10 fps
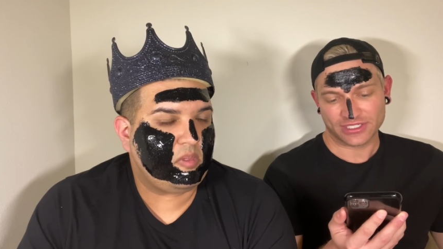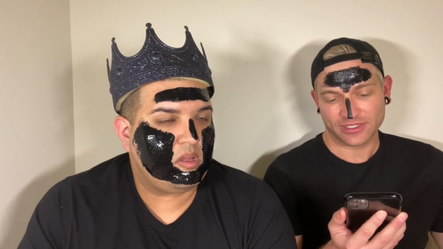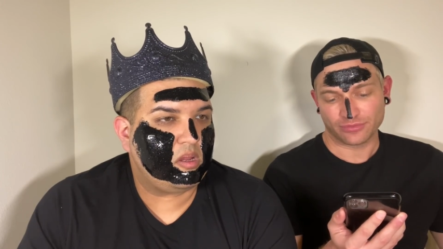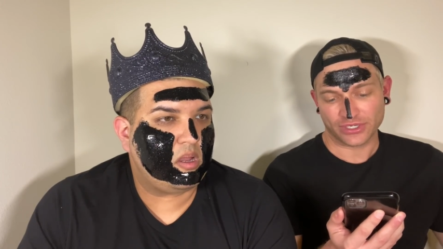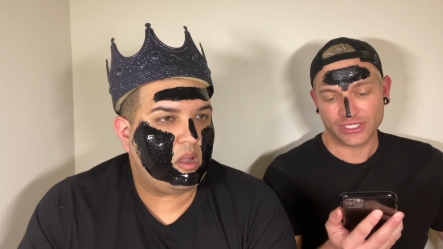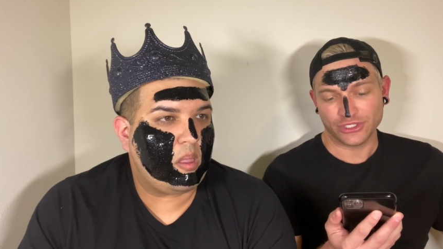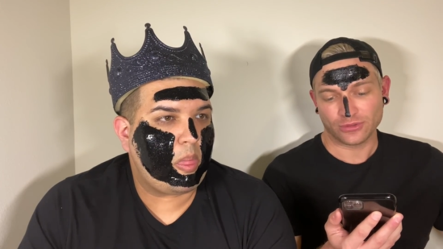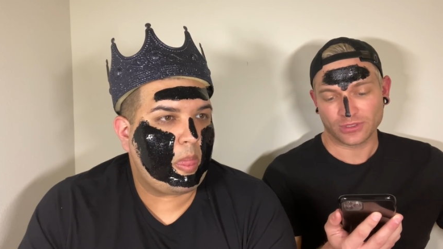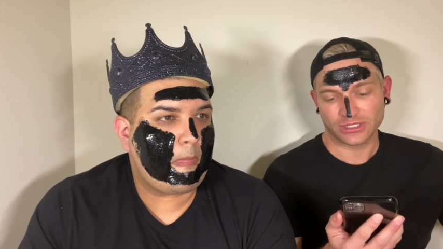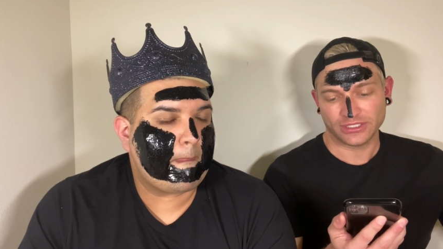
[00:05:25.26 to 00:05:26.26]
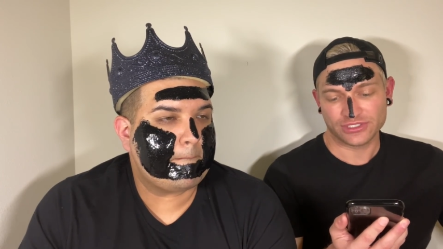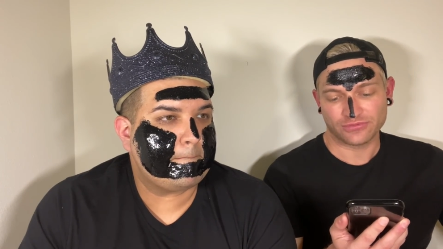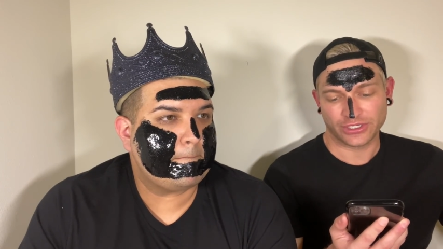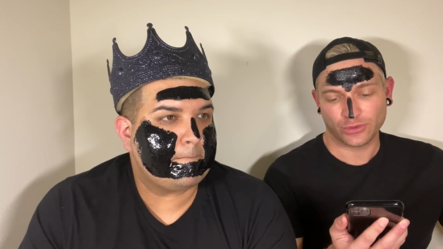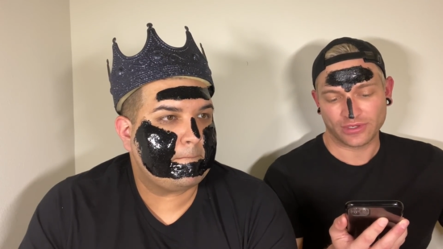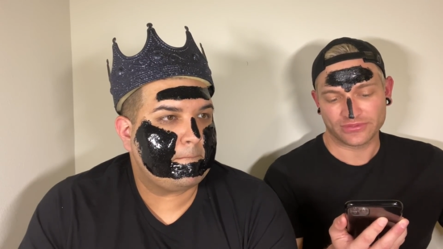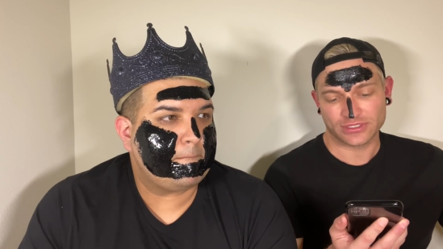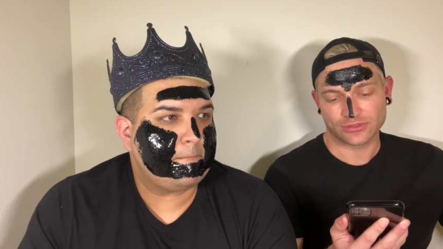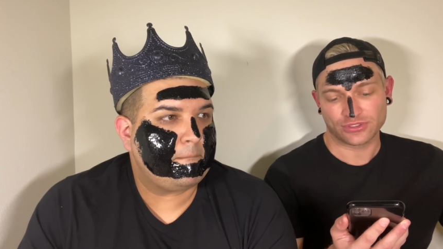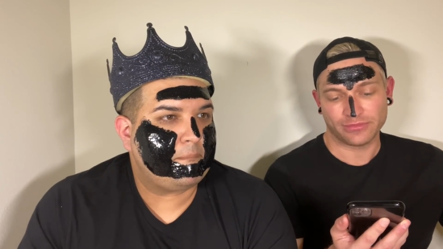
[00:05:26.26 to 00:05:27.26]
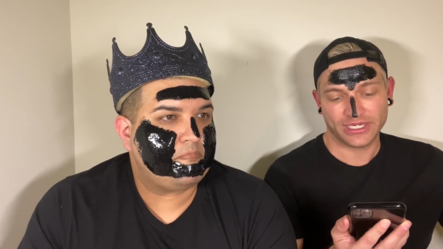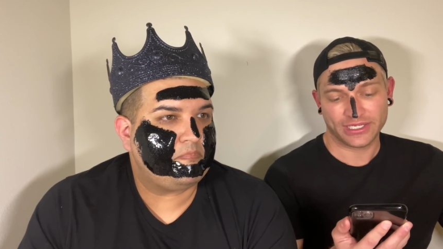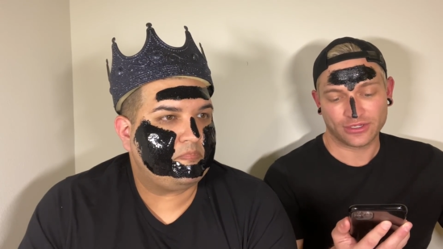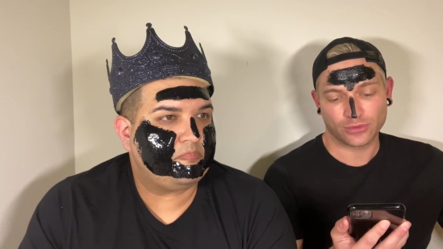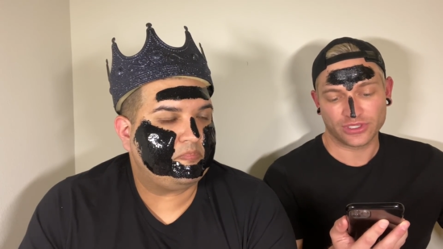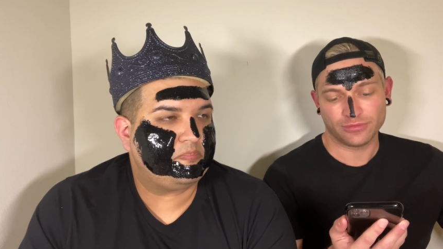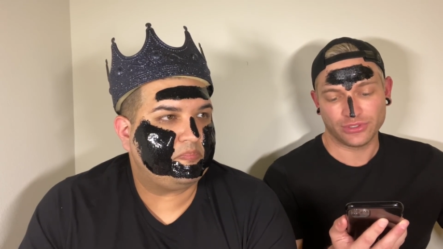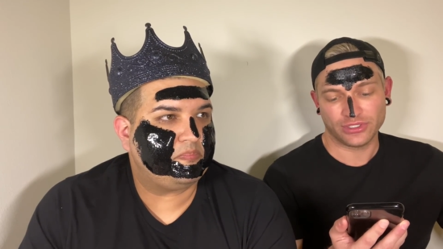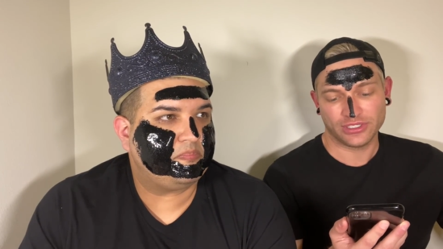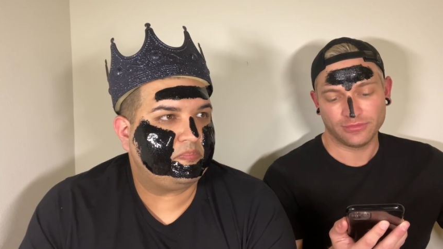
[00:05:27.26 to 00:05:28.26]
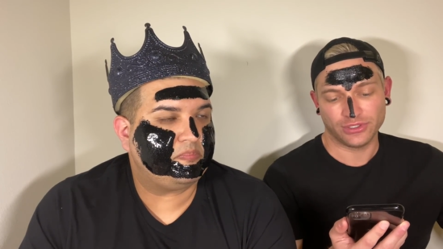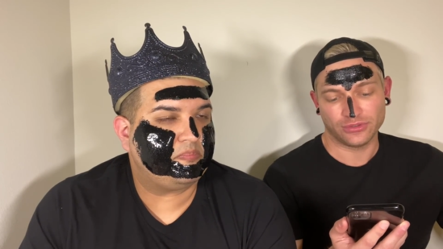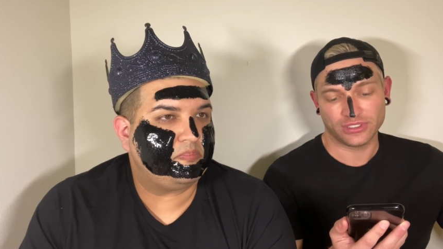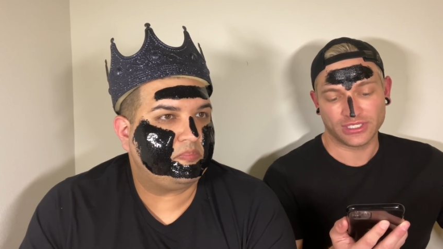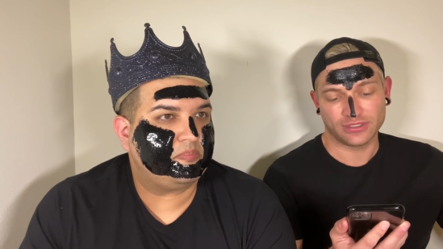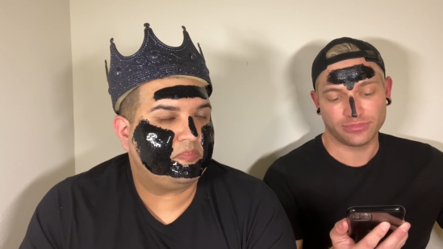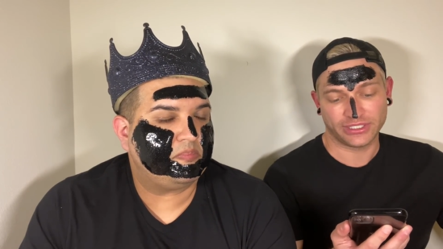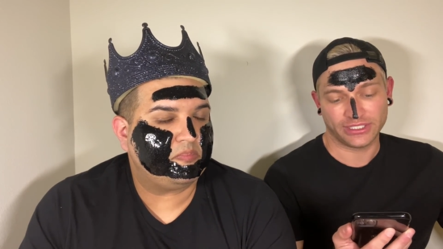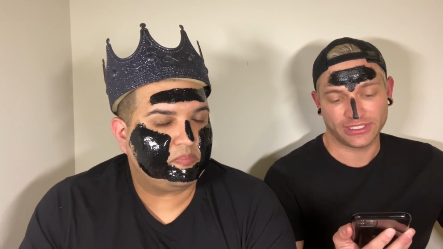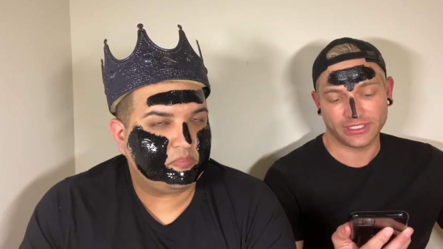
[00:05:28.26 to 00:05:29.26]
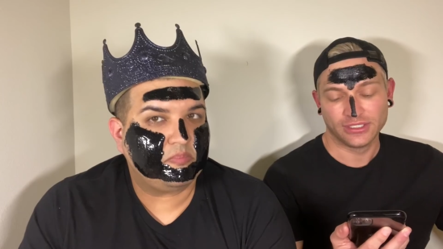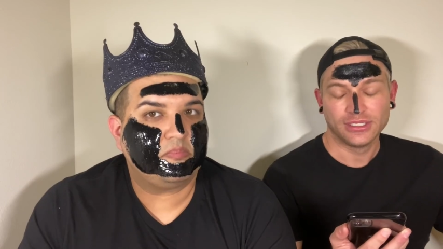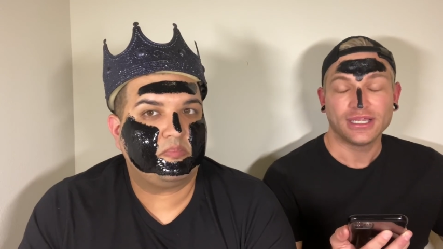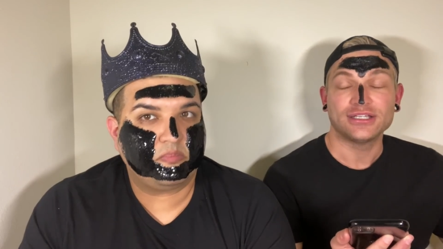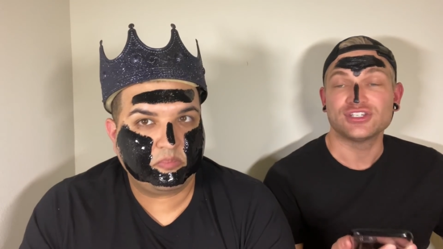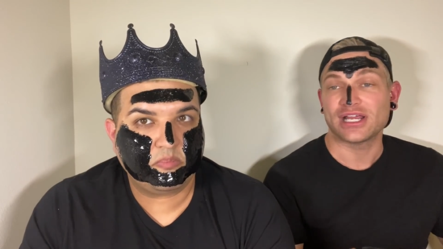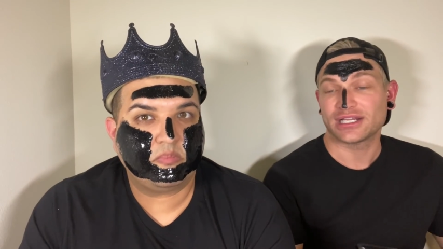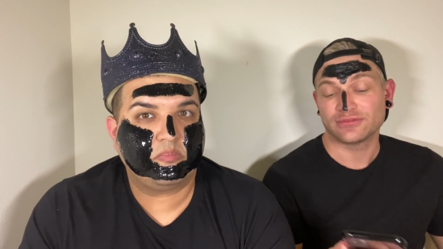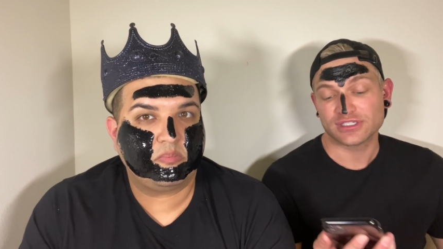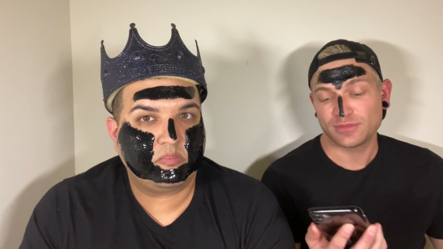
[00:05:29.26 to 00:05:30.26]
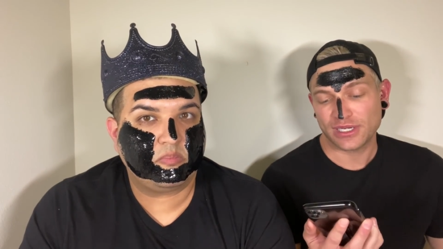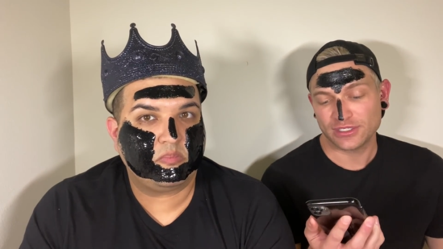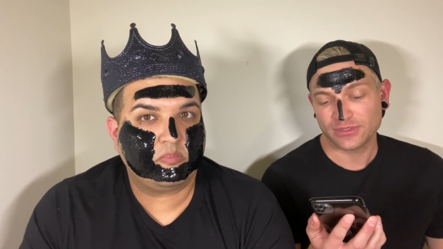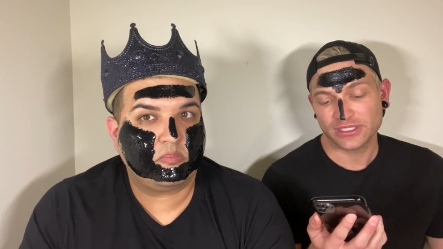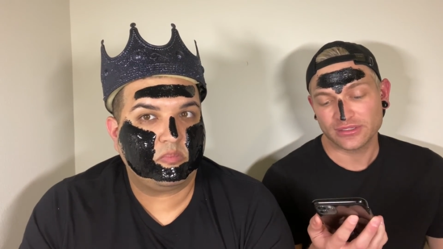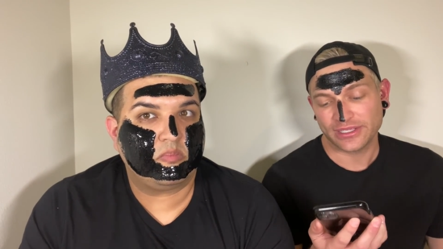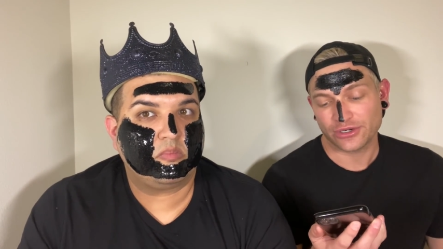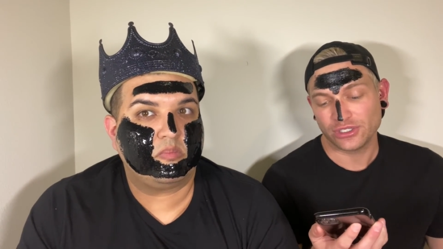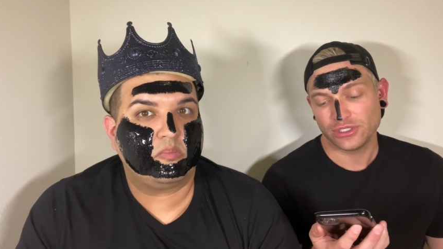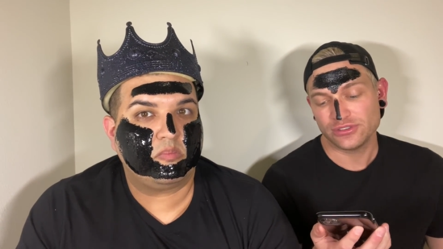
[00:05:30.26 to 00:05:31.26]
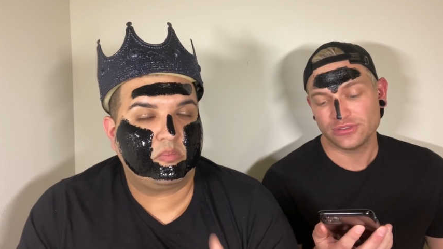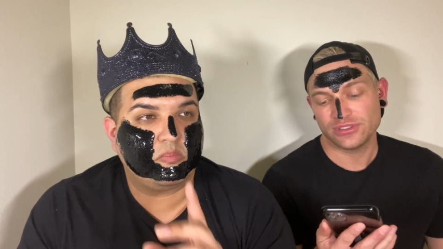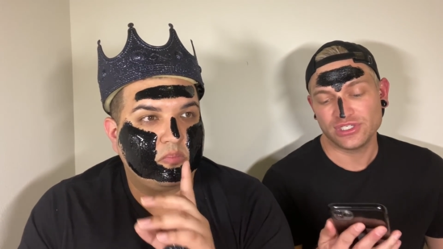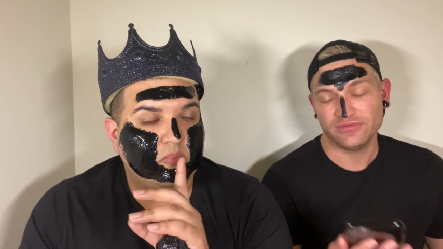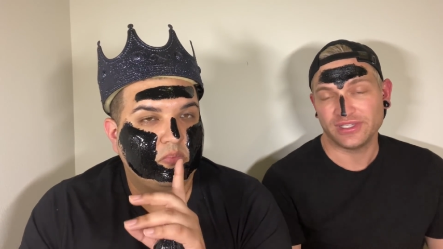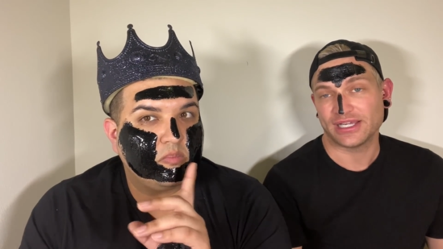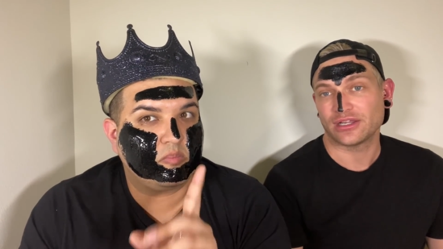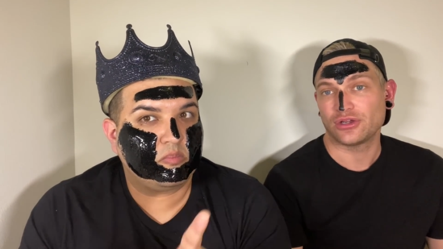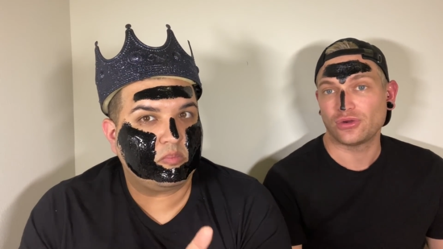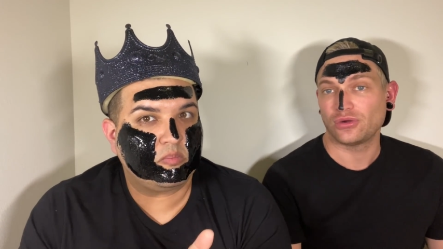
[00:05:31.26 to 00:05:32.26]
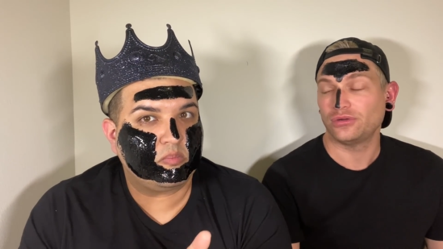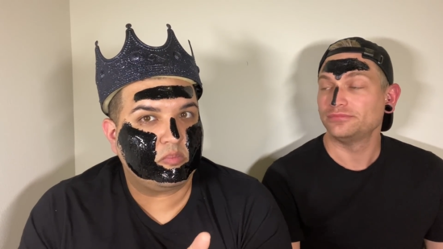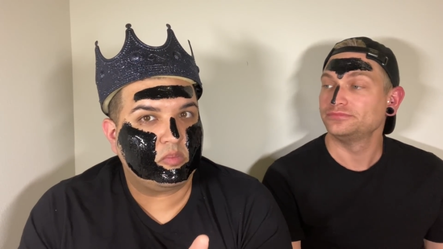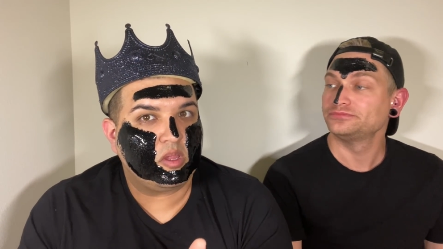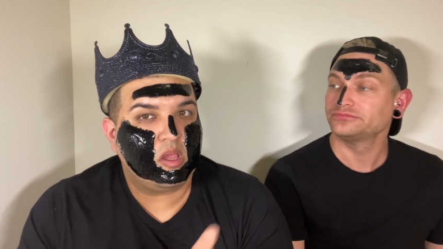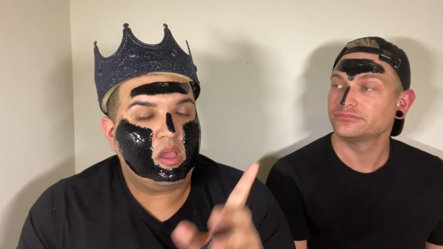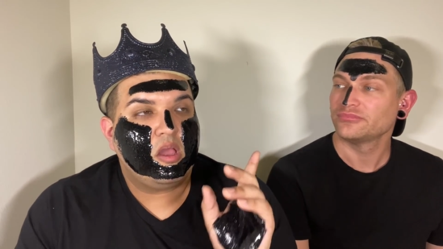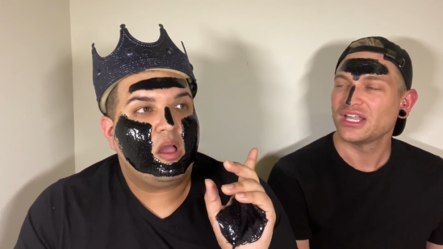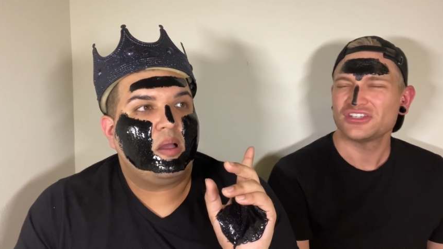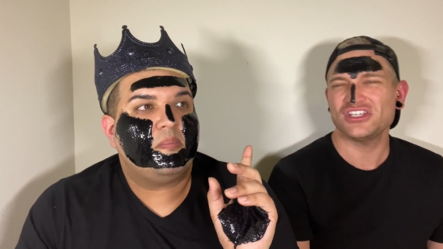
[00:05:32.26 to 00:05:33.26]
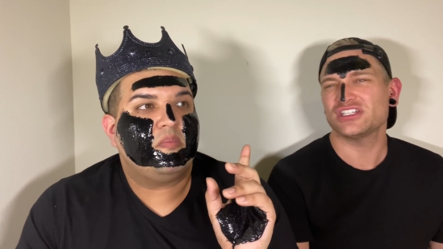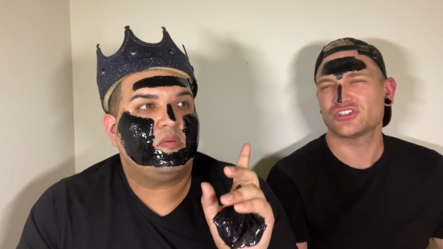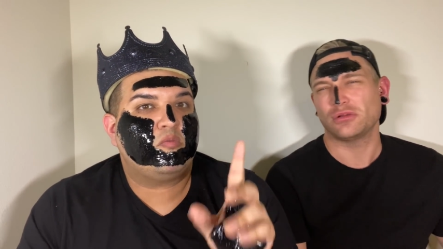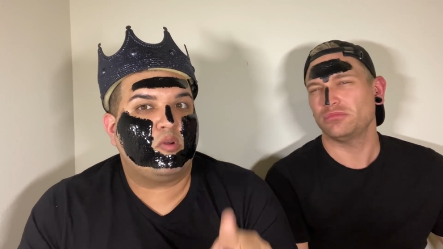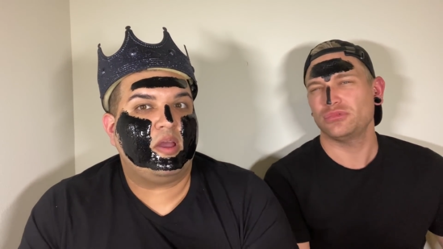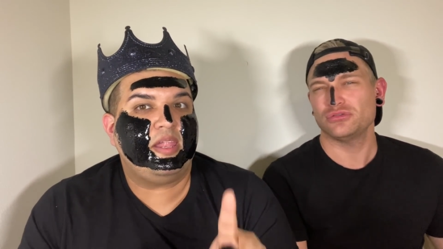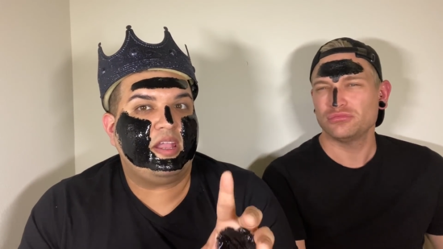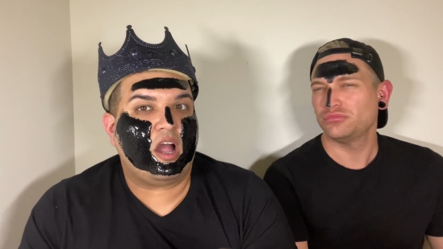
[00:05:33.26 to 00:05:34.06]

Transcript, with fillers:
Speaker 1: until they break you or at least run you off of social media or the beauty community completely. And Jaclyn responded with, they are close to achieving that goal. She's running